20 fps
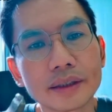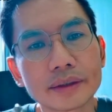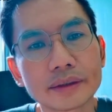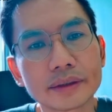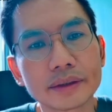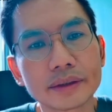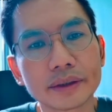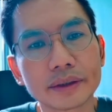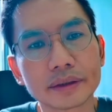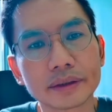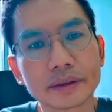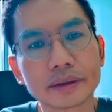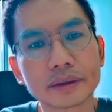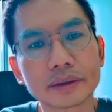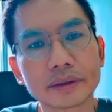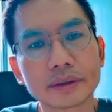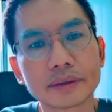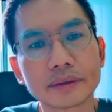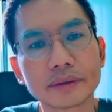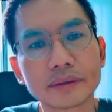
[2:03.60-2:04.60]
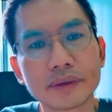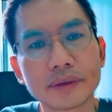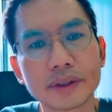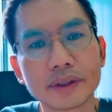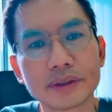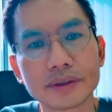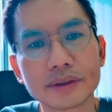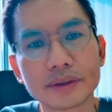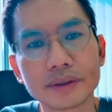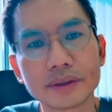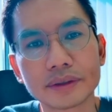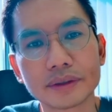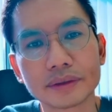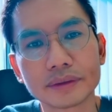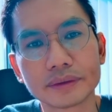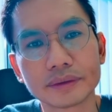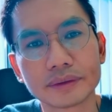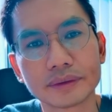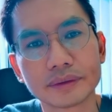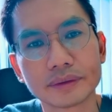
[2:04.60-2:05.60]
Yeah, see.
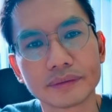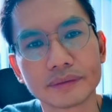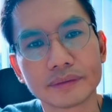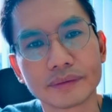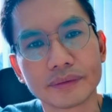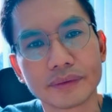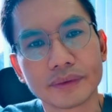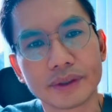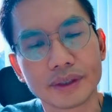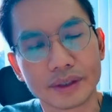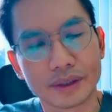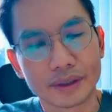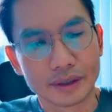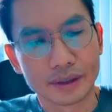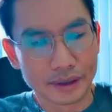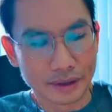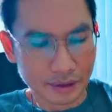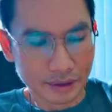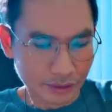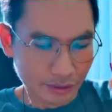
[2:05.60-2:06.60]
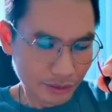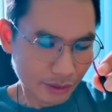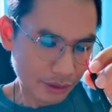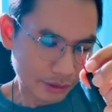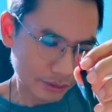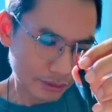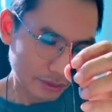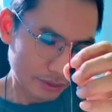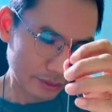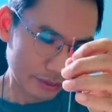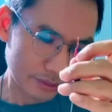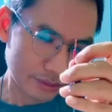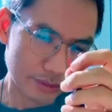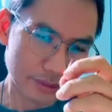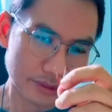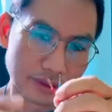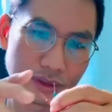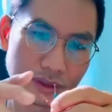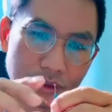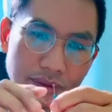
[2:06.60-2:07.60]
Then
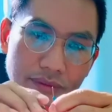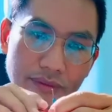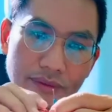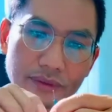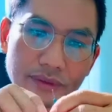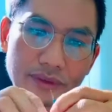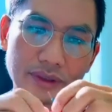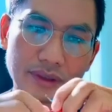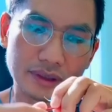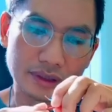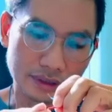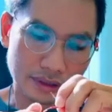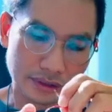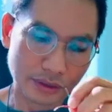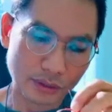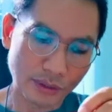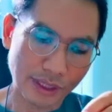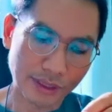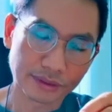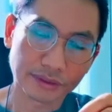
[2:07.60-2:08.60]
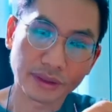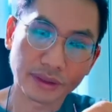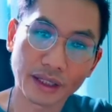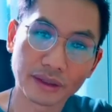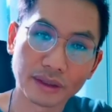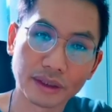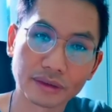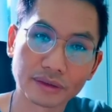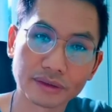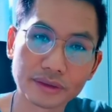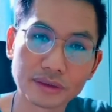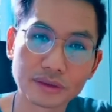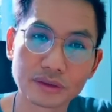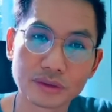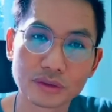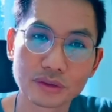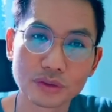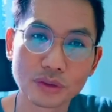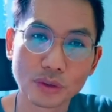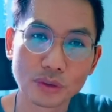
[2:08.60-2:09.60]
you can directly
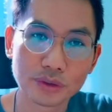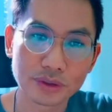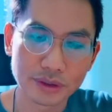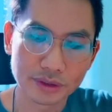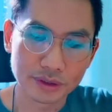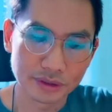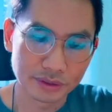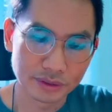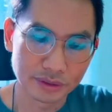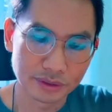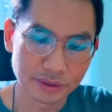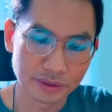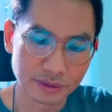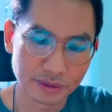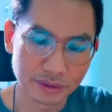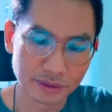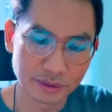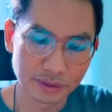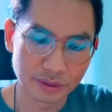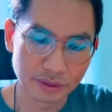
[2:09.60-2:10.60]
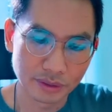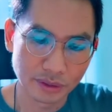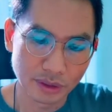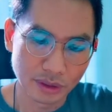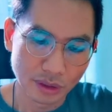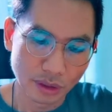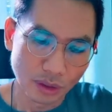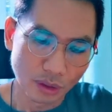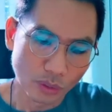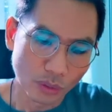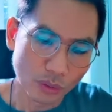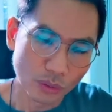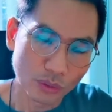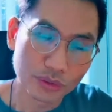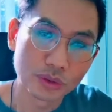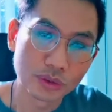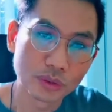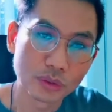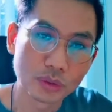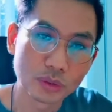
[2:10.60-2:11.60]
join here, or
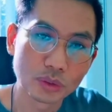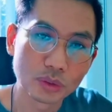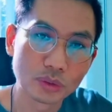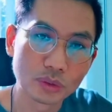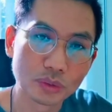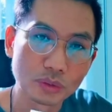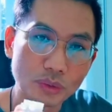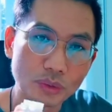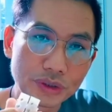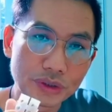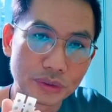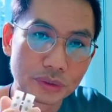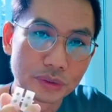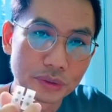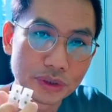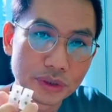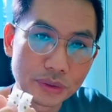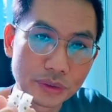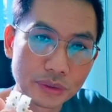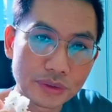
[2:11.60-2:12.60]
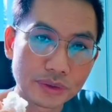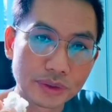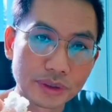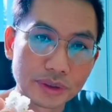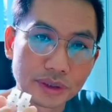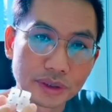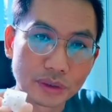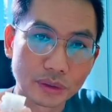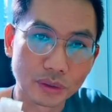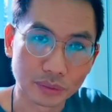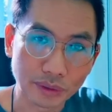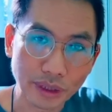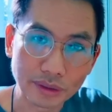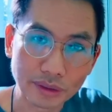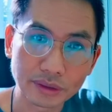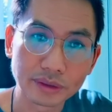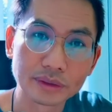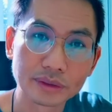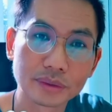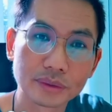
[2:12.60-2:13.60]
you wish to use the
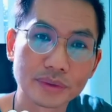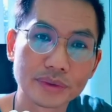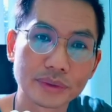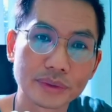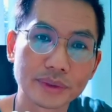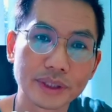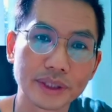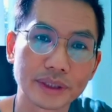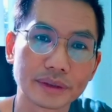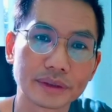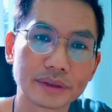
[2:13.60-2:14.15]
connector also okay.